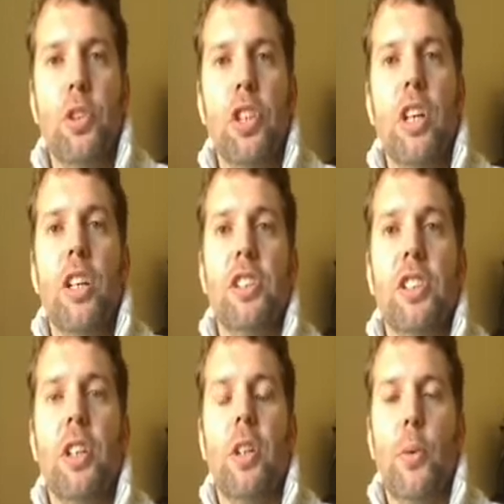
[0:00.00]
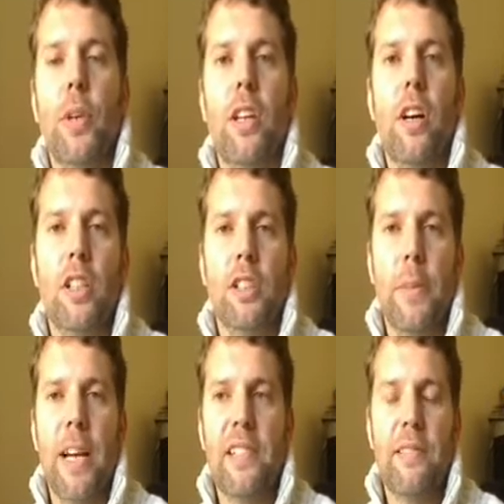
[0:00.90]
charge, when a larger
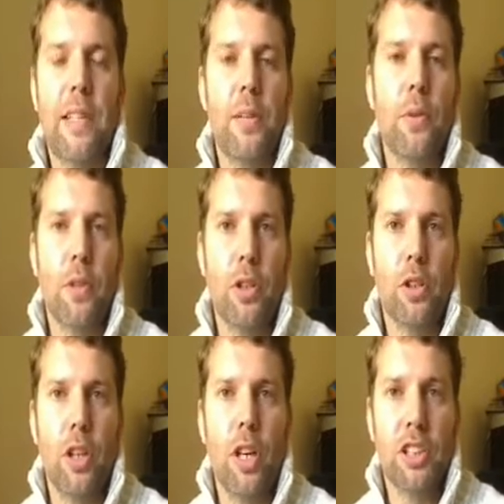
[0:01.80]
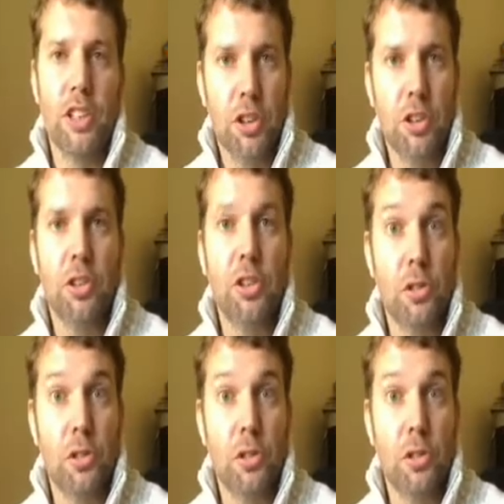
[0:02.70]
battery could last 2,